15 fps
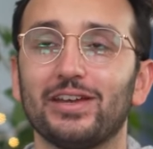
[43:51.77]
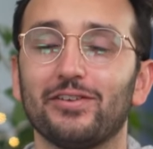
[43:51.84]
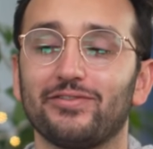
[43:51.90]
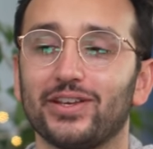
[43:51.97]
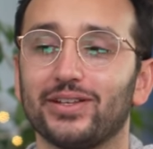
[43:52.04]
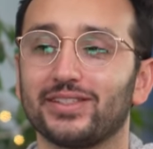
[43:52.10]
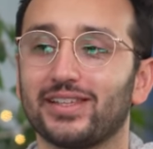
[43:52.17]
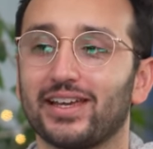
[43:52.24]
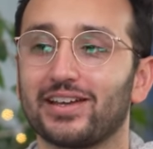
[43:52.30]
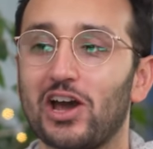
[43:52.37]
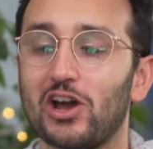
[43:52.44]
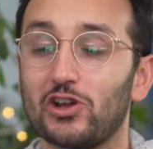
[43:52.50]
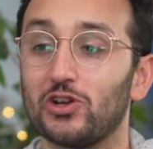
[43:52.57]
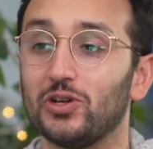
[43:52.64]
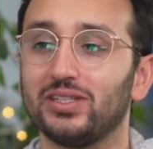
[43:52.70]
it feels like
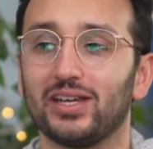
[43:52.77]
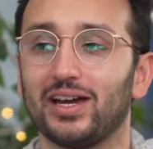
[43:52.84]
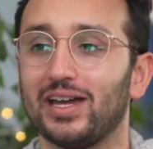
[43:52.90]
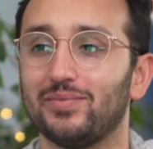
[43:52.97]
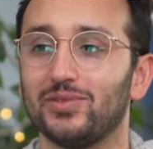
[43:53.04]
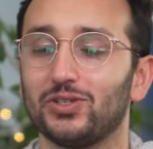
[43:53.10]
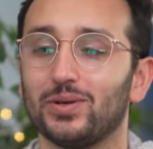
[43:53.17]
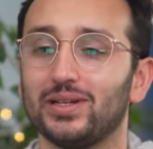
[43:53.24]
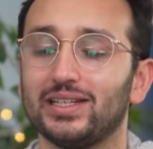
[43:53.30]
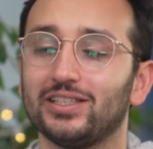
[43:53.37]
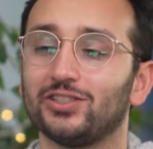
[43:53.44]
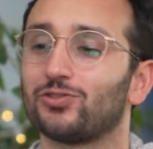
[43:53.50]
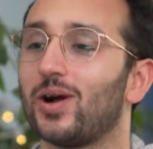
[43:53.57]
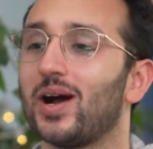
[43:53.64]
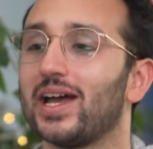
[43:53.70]
a good time to at
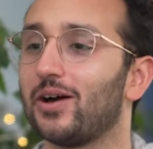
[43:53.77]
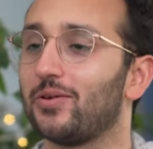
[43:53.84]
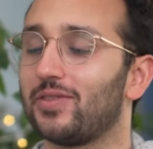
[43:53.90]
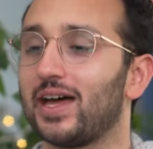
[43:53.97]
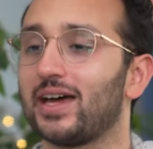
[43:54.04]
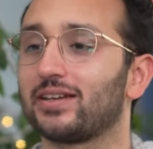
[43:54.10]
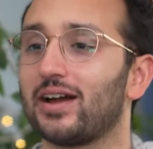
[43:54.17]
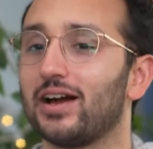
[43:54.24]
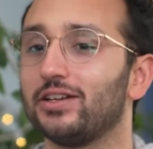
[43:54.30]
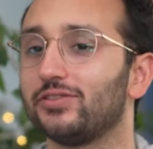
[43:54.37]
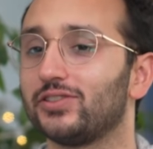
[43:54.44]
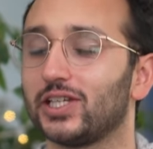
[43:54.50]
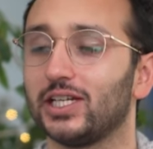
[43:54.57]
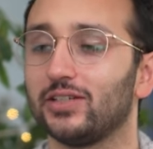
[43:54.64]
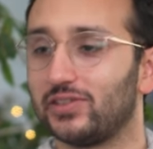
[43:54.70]
least try out that kind
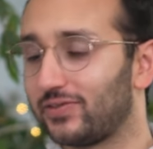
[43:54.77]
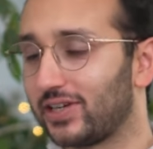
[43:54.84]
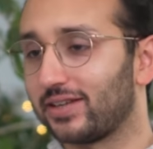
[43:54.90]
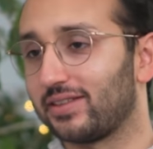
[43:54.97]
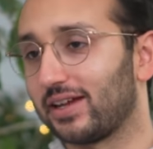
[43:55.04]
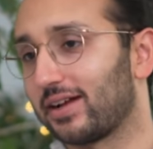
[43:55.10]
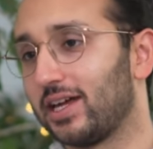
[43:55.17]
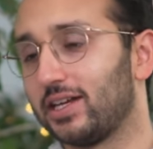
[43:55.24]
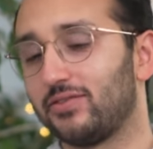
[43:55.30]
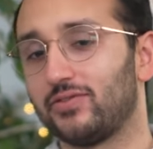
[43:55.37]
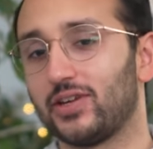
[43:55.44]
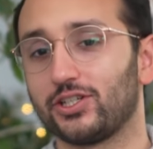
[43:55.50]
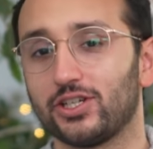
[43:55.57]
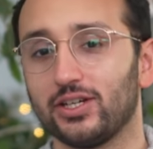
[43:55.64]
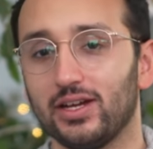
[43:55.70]
of style of living, that kind of
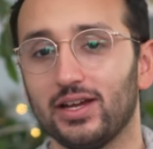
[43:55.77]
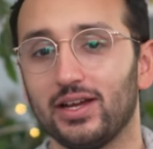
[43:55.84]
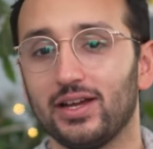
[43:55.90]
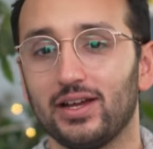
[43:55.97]
adventure. Mm.